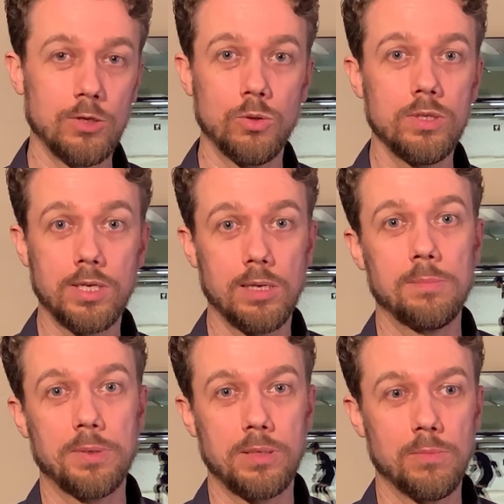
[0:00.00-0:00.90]
couldn't get
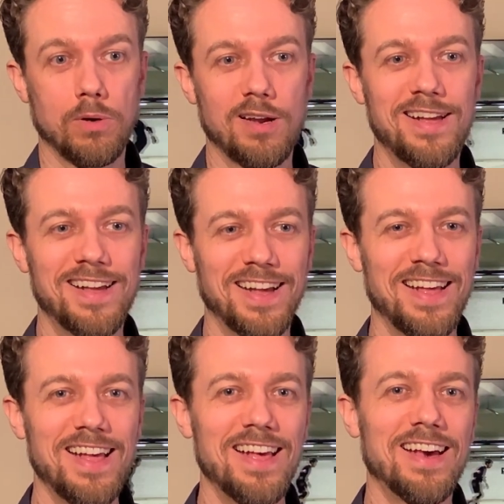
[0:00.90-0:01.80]
up anymore,
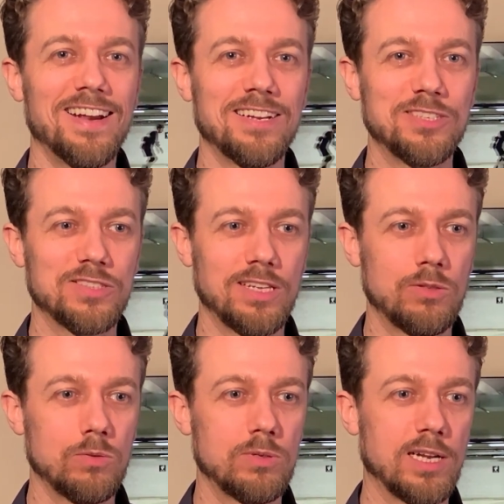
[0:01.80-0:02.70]
and I just had
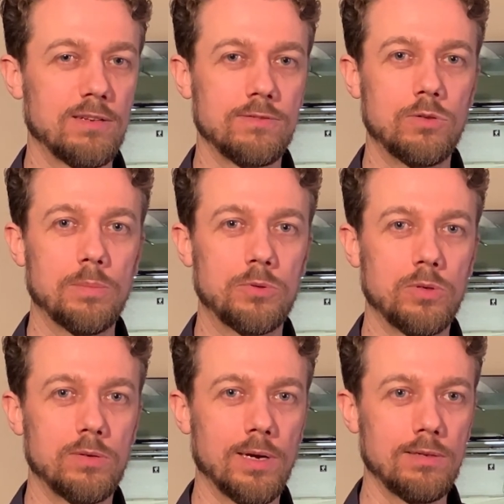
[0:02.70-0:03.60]
to kind of drop to
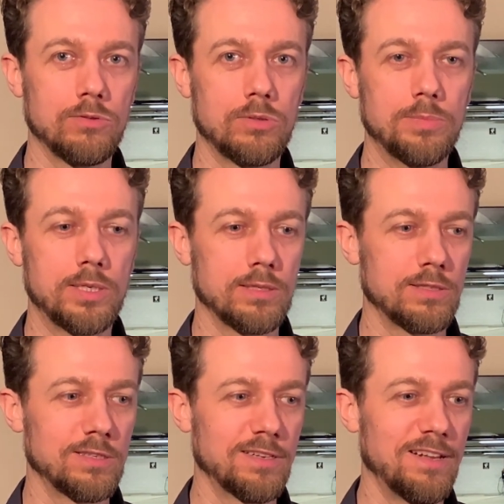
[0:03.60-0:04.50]
the ground
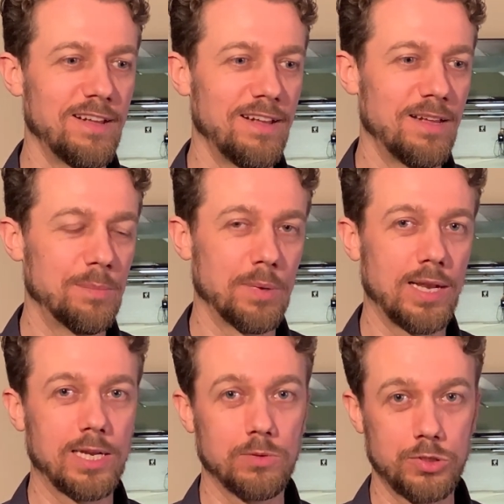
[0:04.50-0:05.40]
because my
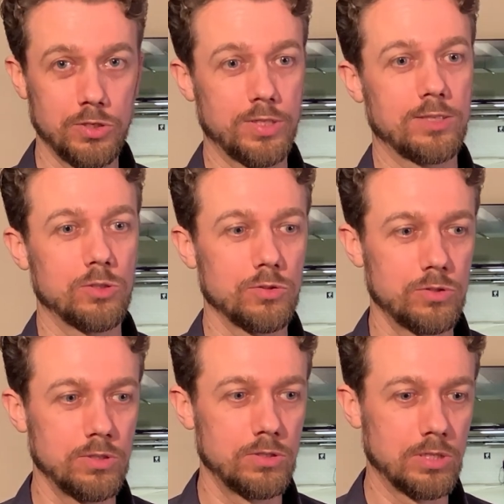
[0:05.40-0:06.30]
leg was just
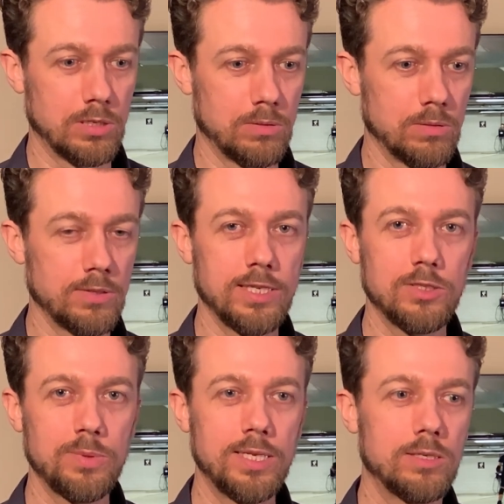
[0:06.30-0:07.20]
exhausted. So I think
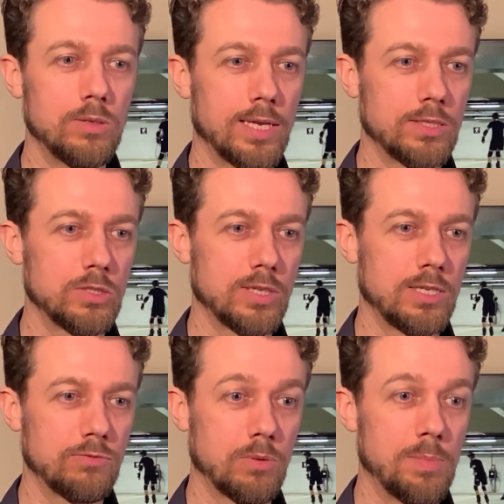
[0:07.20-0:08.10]
it's a really good
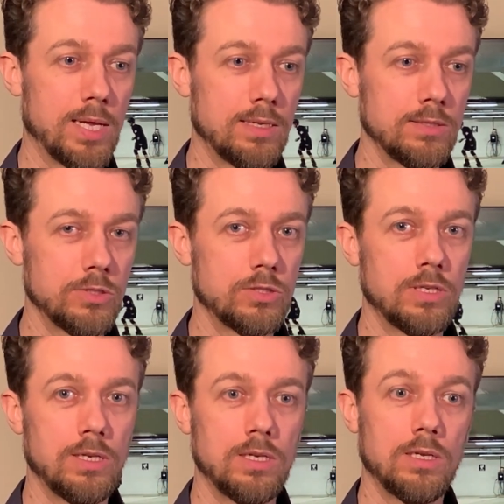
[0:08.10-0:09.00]
exercise for balance,
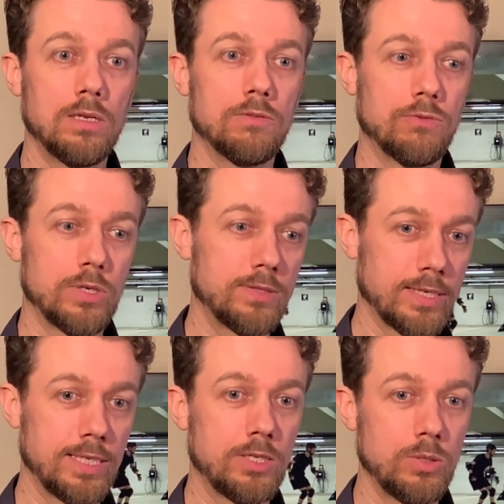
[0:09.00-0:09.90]
for the
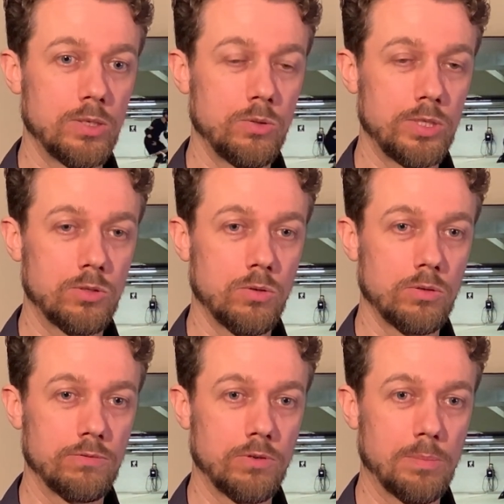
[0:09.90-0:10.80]
technique you need to
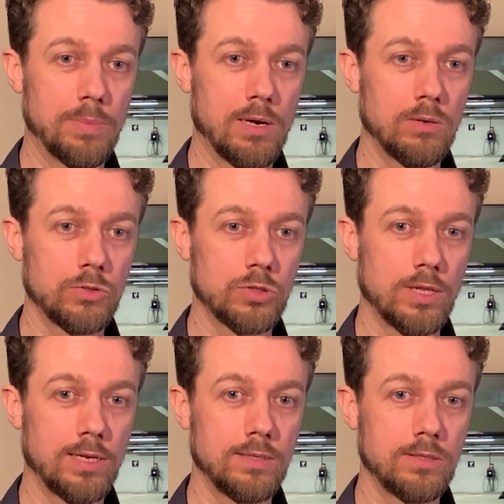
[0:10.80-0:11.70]
learn for the
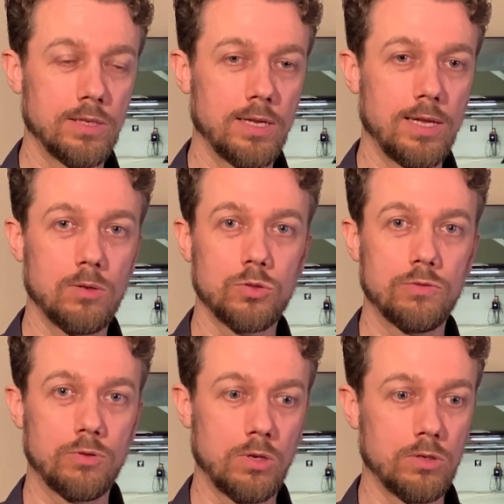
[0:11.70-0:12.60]
Powerslide, and also
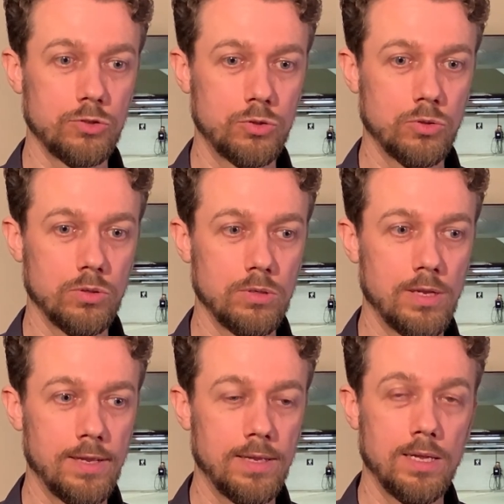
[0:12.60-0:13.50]
for the lunge turn,
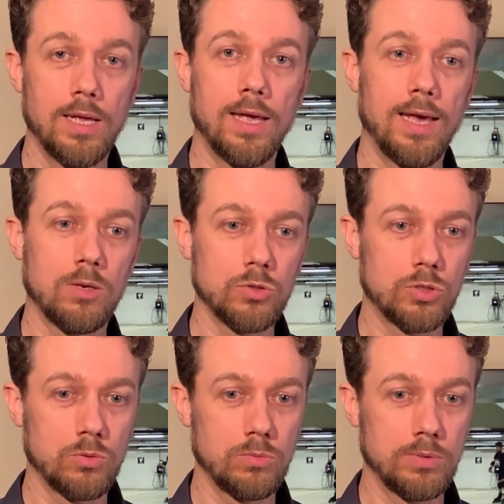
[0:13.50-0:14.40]
and
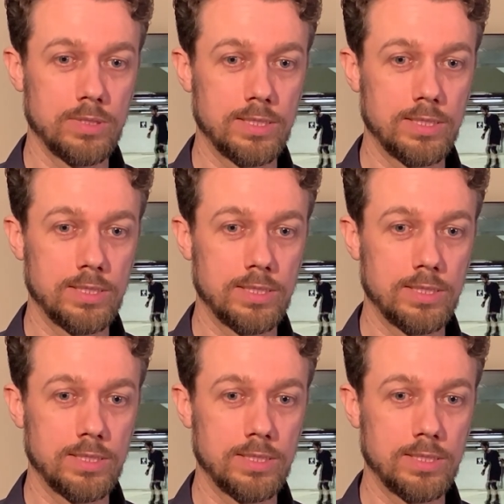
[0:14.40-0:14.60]
also